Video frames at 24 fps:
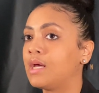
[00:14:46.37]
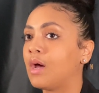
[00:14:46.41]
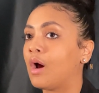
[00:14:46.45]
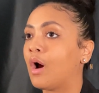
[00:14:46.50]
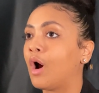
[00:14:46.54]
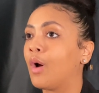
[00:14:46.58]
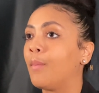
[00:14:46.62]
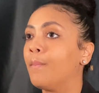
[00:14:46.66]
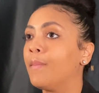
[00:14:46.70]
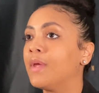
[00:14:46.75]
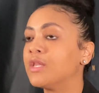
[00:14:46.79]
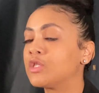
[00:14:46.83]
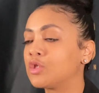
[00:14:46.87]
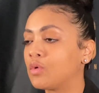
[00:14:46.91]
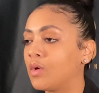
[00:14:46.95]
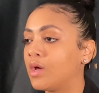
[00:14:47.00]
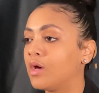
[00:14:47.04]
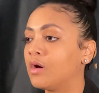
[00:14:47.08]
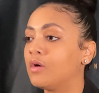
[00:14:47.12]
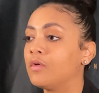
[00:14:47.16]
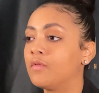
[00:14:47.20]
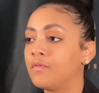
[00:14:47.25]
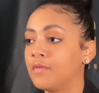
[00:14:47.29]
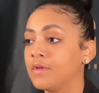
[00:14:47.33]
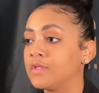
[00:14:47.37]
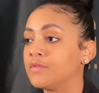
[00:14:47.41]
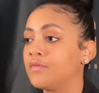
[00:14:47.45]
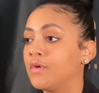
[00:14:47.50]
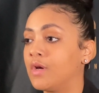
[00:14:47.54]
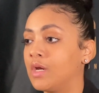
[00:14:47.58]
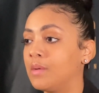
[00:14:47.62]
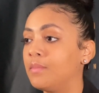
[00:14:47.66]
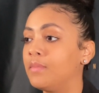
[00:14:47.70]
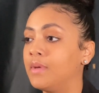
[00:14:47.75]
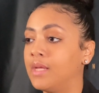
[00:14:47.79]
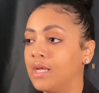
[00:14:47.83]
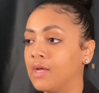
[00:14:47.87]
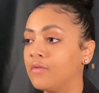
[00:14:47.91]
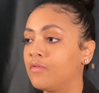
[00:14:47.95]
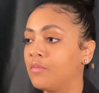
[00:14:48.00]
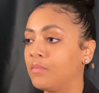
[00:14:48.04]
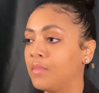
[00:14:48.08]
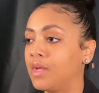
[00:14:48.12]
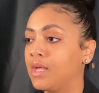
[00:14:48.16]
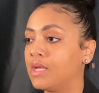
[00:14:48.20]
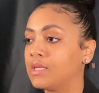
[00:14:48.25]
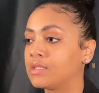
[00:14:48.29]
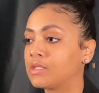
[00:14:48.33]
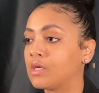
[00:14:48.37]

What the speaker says: our mental health is very big for me.